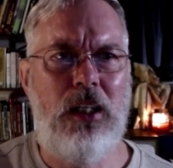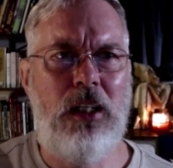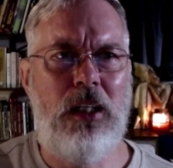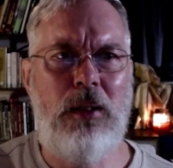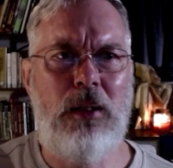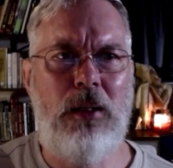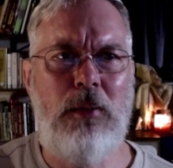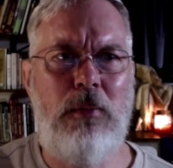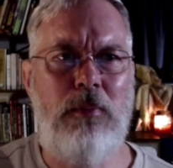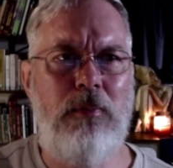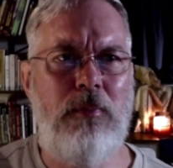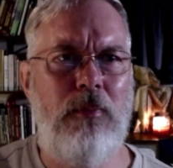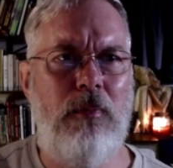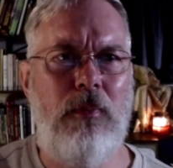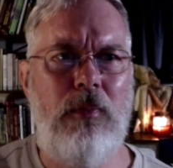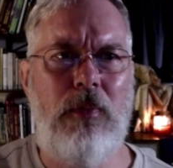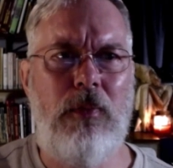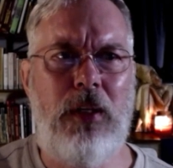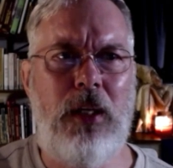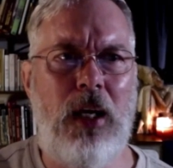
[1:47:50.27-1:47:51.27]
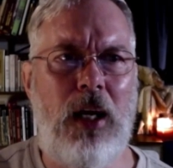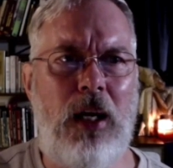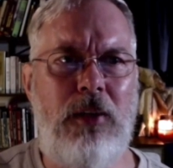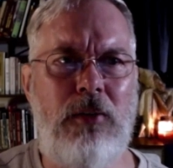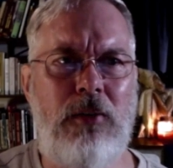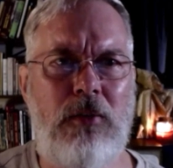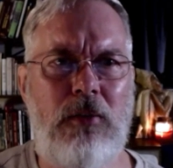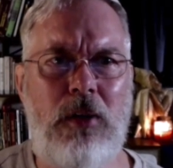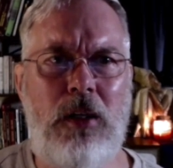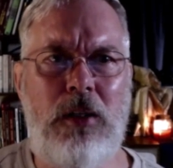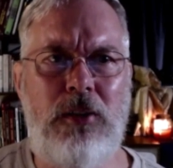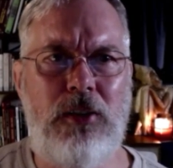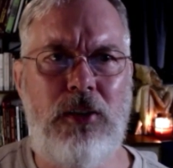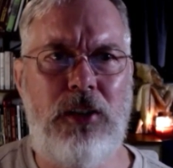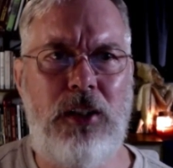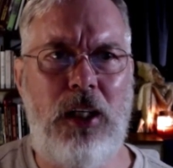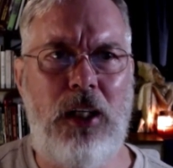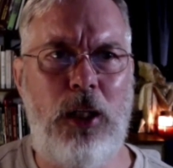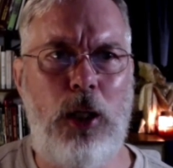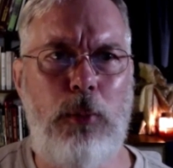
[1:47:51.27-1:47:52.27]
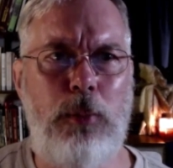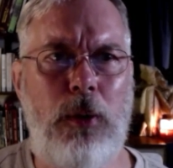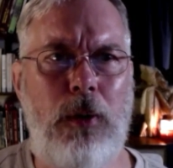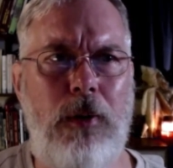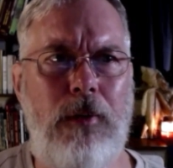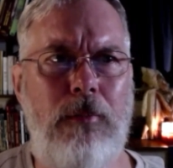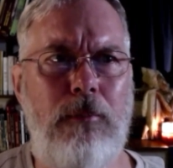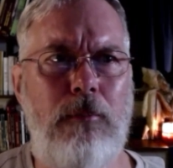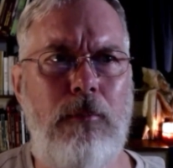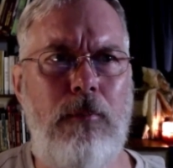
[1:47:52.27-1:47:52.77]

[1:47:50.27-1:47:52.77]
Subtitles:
yeah, I don't understand that part.